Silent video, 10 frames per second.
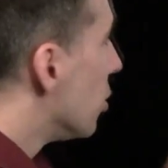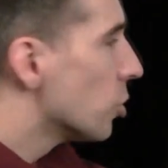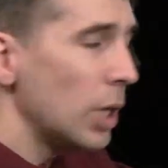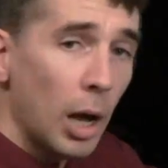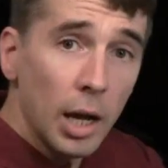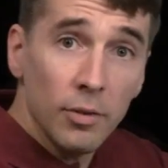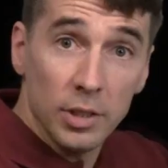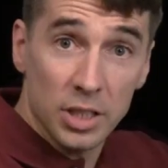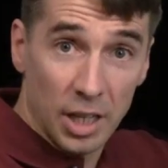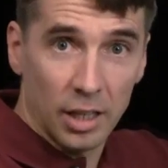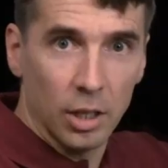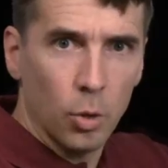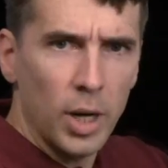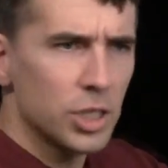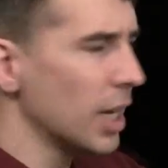So now I have a second
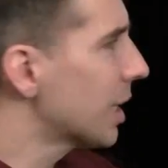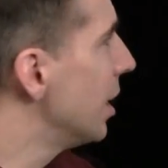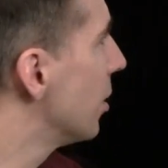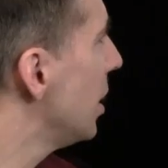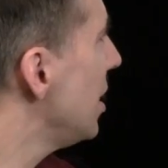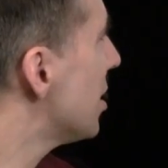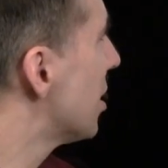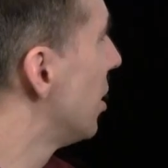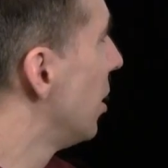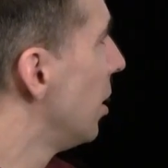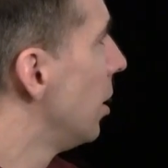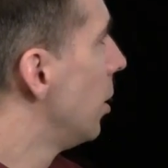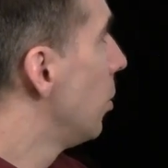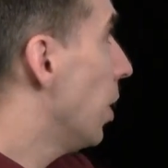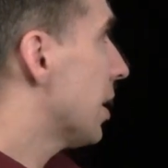equation. I can at least,
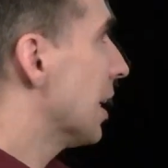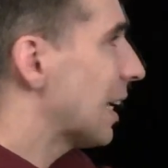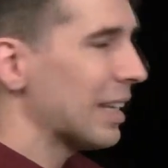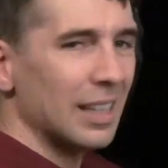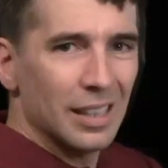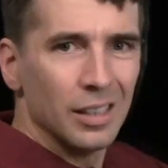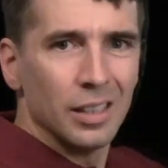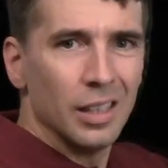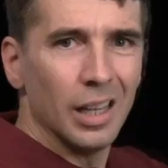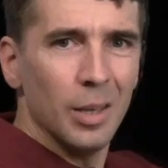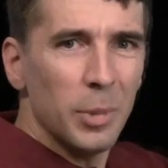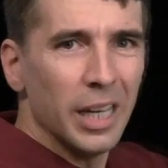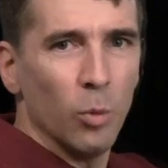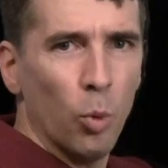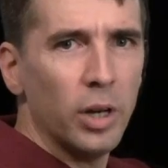well, I can
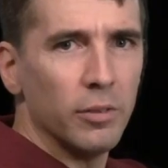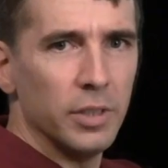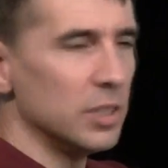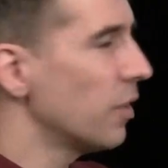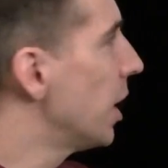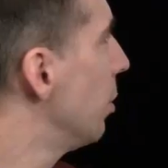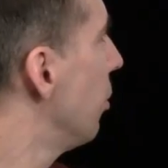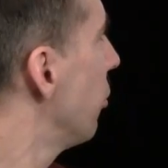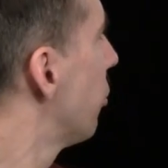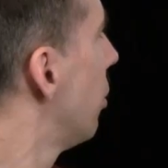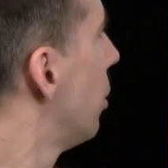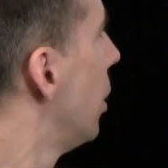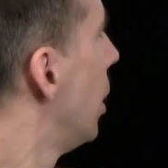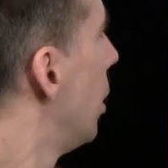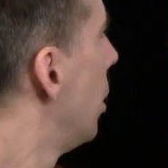eliminate one of these variables.
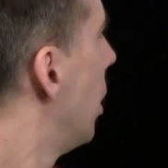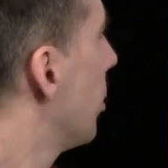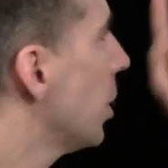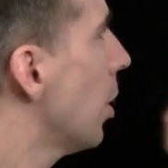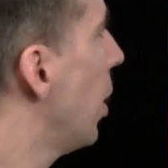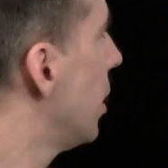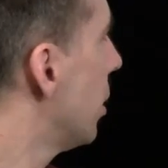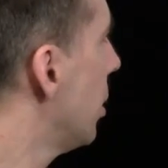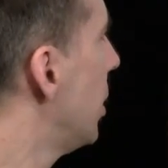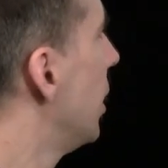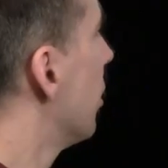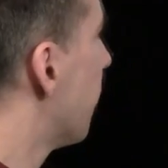I'm going to go ahead and eliminate the